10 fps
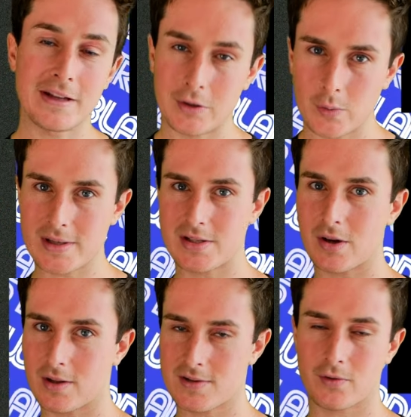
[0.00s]
US
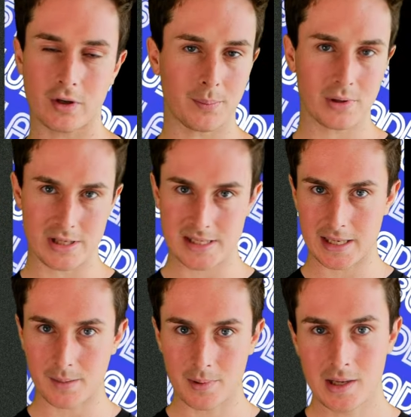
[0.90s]
dollars for a complete
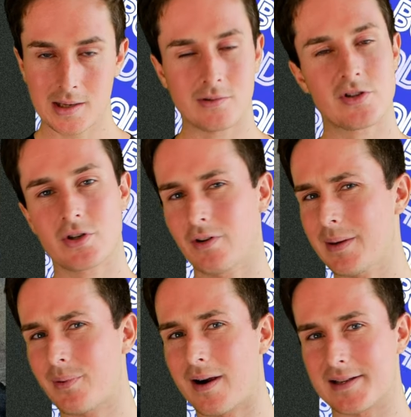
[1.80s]
setup which is a
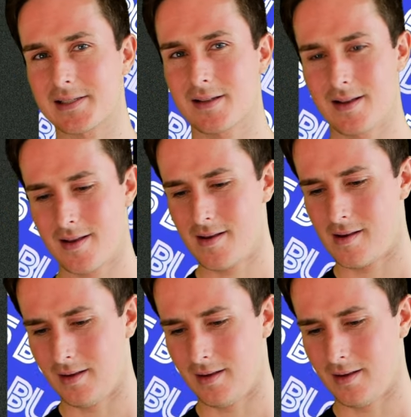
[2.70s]
great price. Moving over to